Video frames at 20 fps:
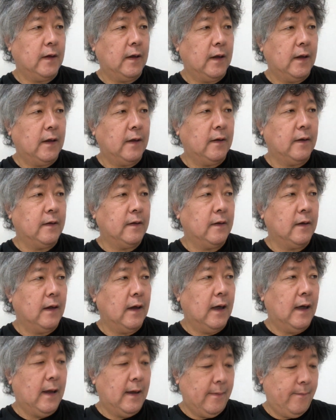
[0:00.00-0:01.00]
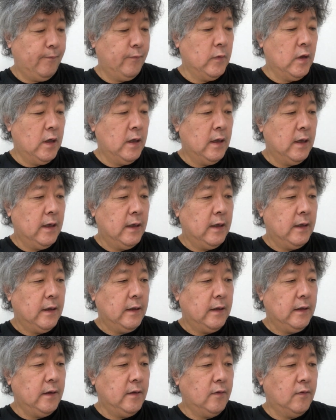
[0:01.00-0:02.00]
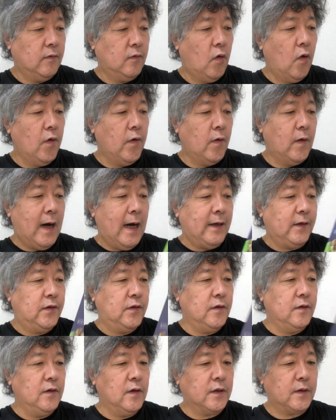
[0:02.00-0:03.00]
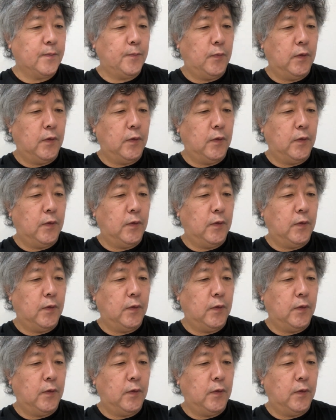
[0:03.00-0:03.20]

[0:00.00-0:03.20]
And although I do not